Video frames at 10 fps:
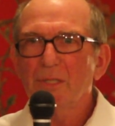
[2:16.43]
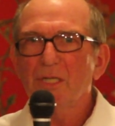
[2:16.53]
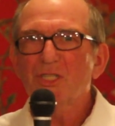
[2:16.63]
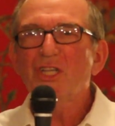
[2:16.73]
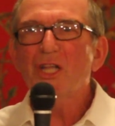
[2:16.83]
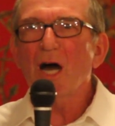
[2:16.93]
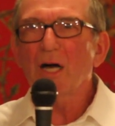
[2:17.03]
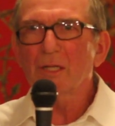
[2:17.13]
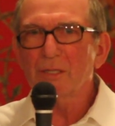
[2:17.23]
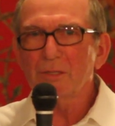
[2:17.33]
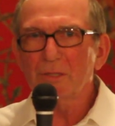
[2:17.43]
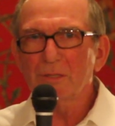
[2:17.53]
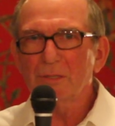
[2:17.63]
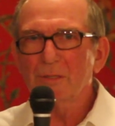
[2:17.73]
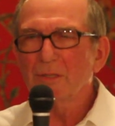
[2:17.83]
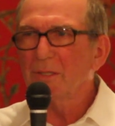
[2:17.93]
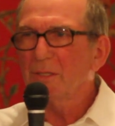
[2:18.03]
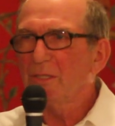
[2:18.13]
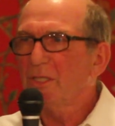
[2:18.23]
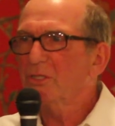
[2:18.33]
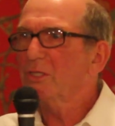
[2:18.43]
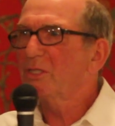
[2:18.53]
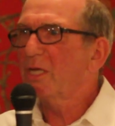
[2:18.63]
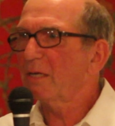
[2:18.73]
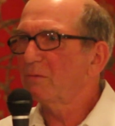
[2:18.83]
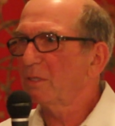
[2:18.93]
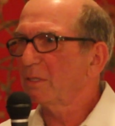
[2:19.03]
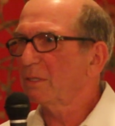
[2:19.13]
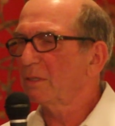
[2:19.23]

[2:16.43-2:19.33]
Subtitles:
It's knowledge. It's integrity.